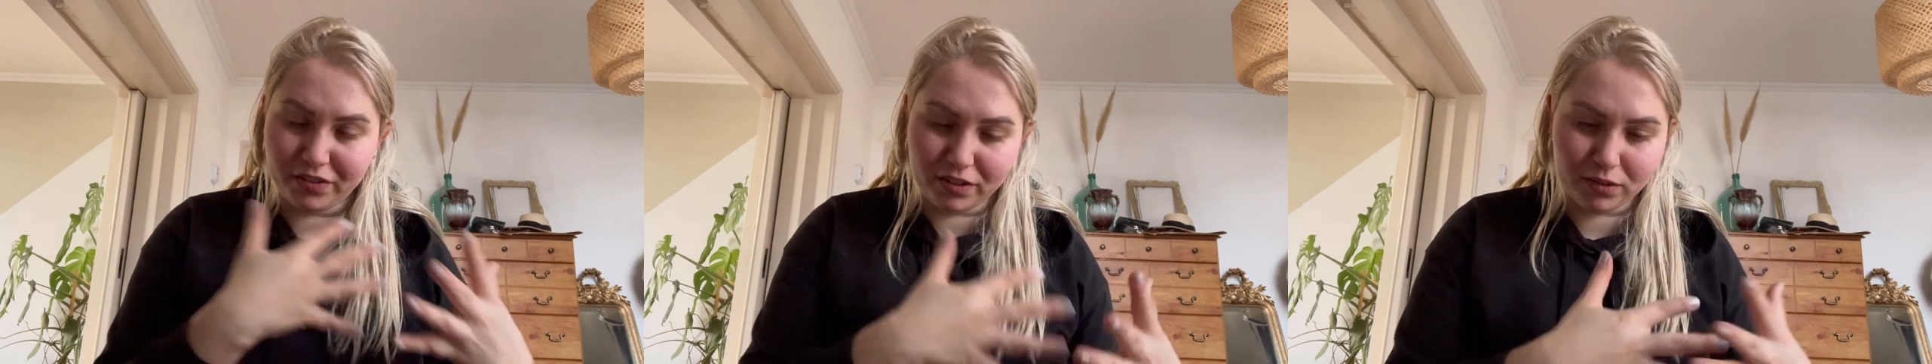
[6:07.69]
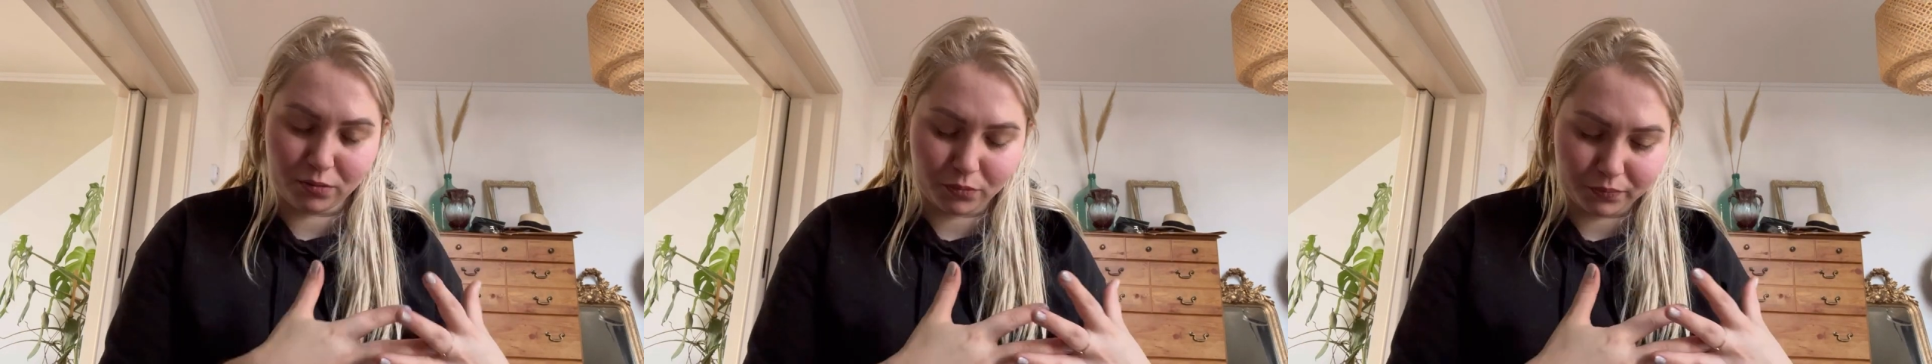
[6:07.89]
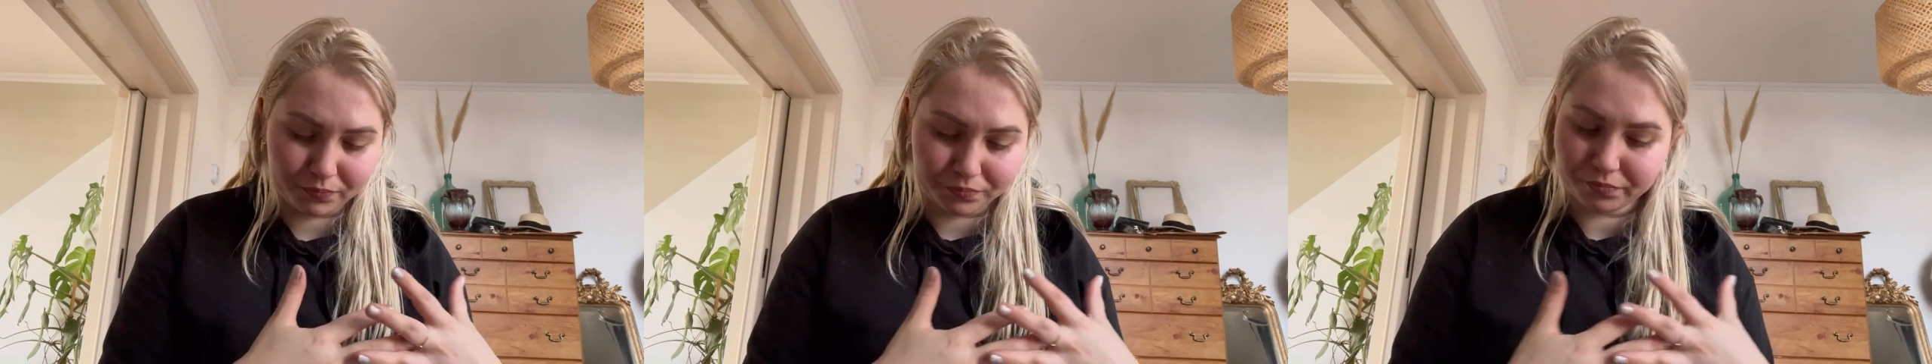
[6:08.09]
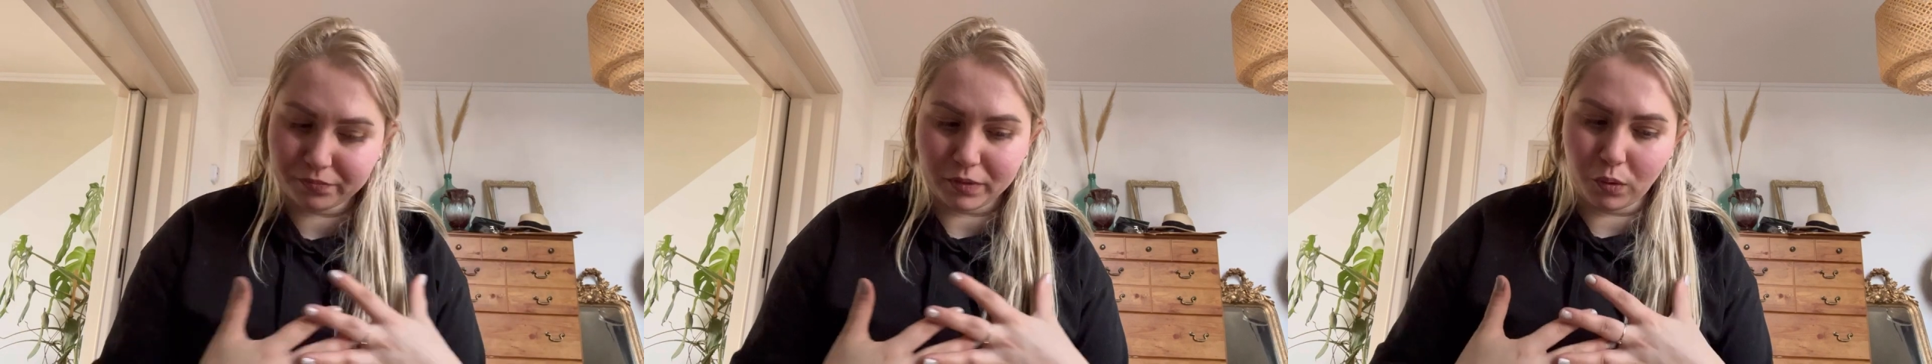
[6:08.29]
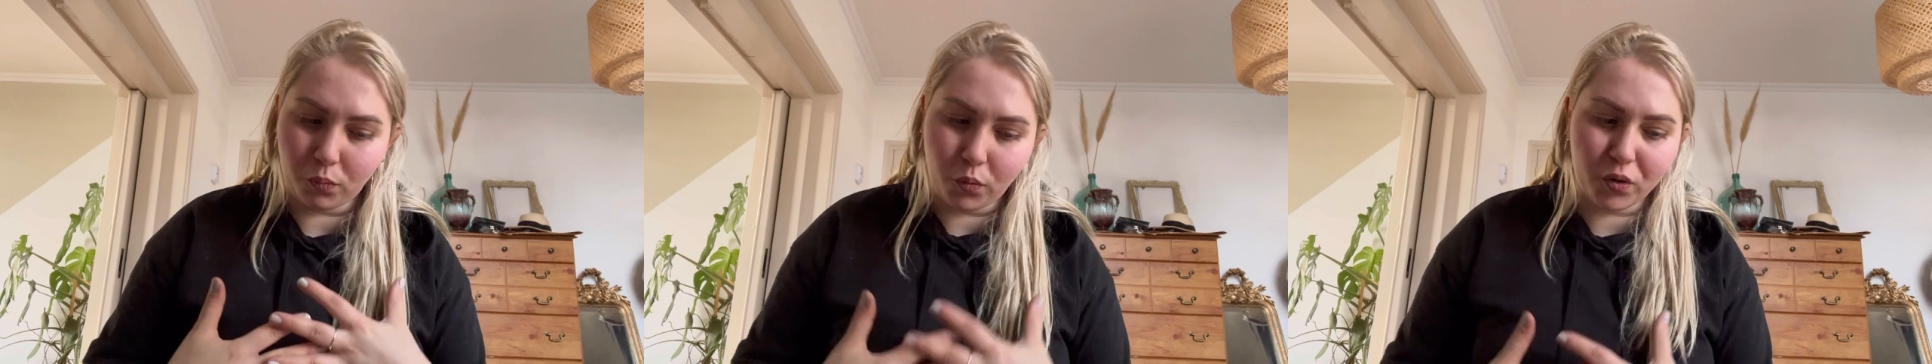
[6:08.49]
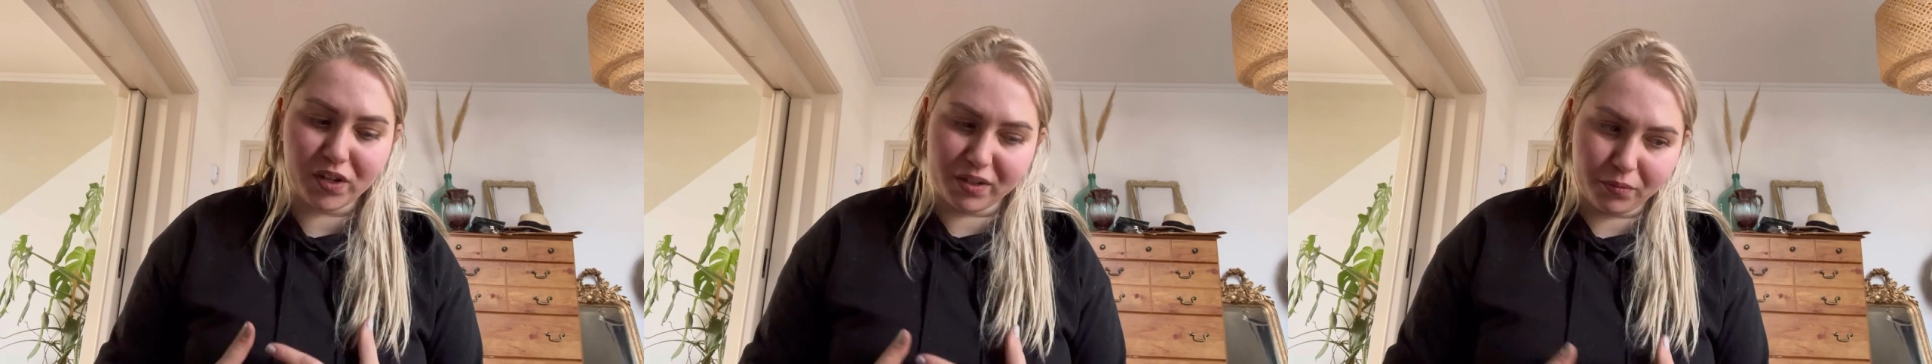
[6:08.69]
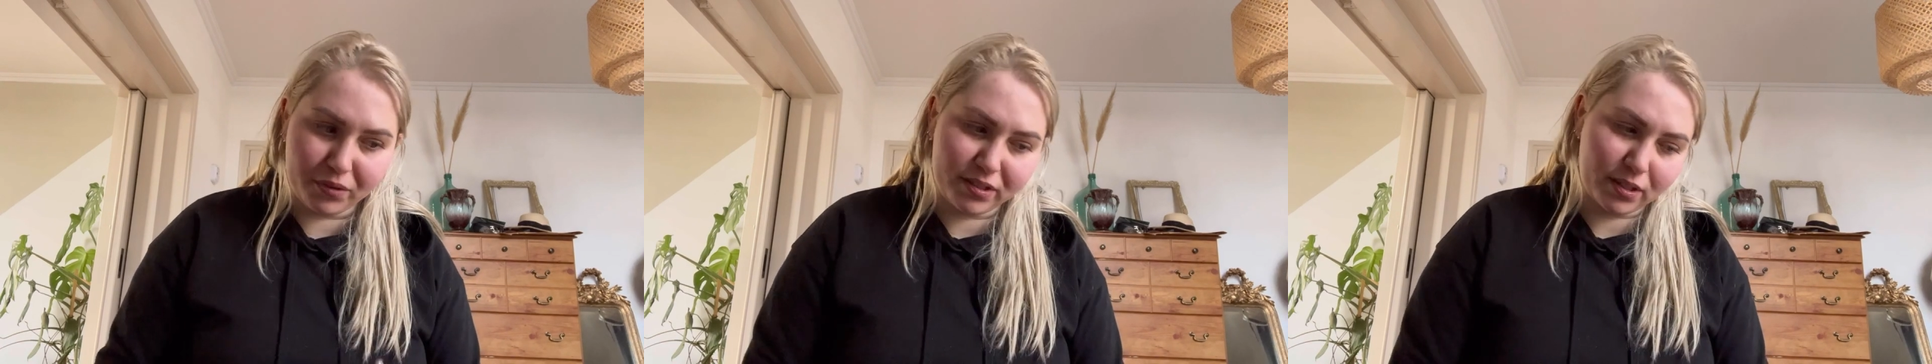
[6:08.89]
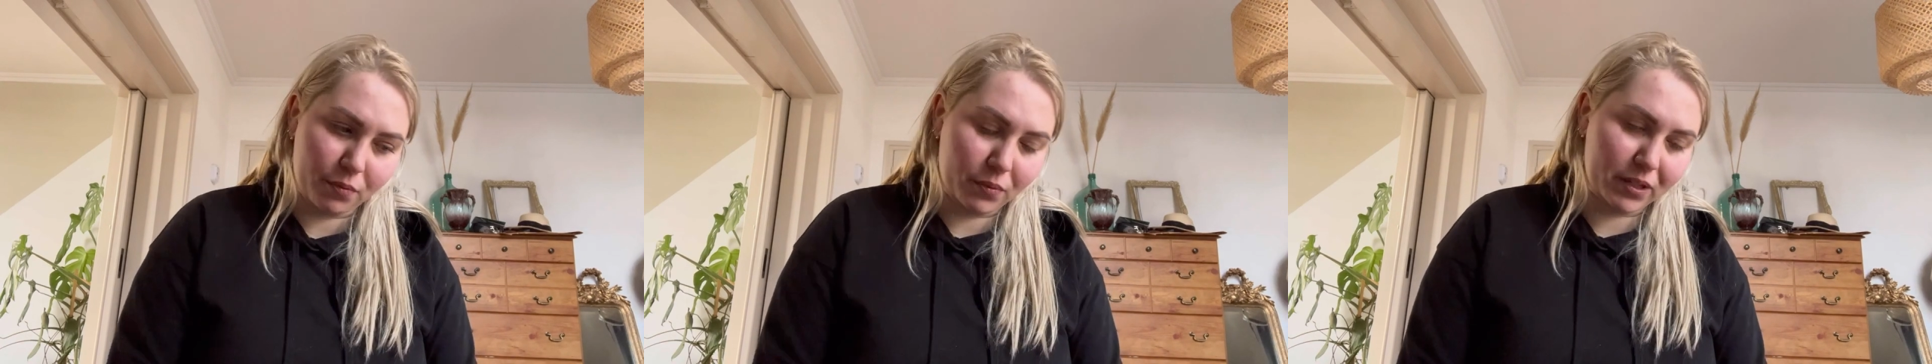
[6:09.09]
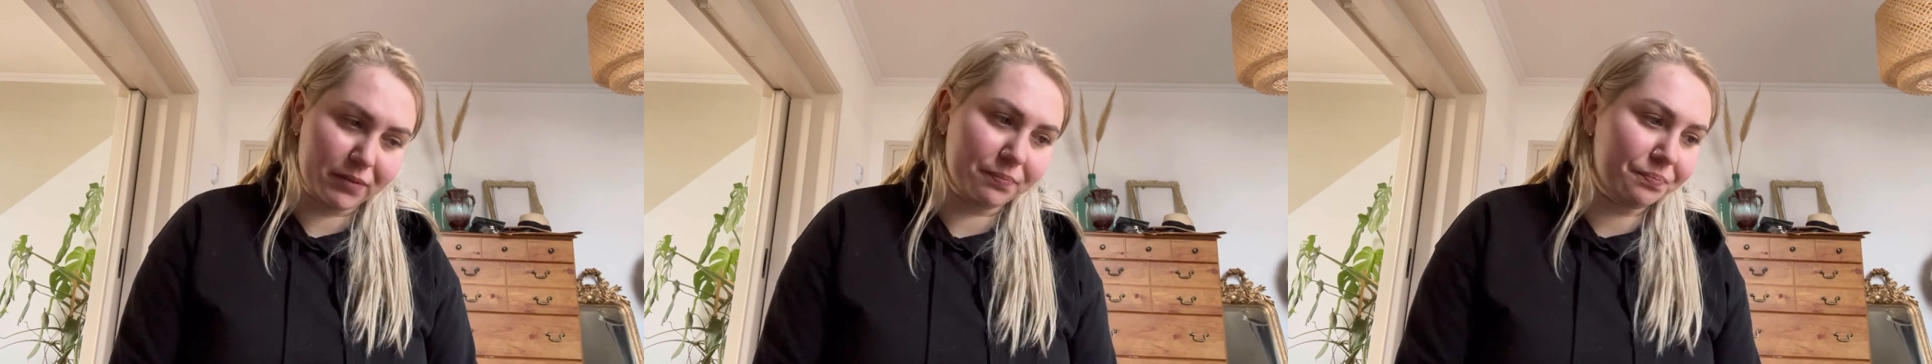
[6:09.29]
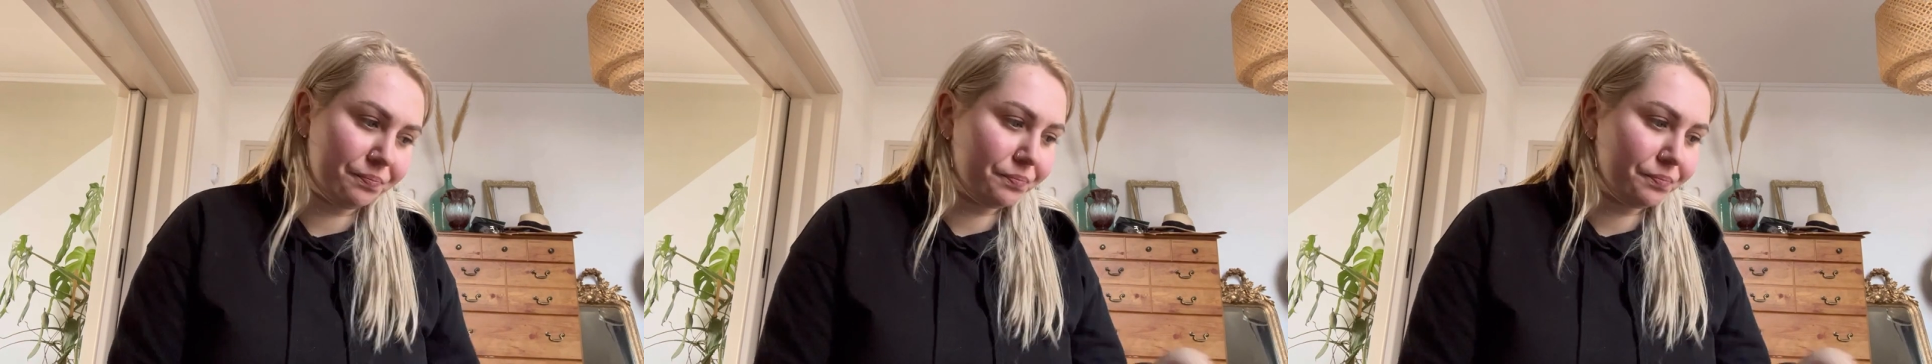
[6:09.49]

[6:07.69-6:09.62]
this worry with someone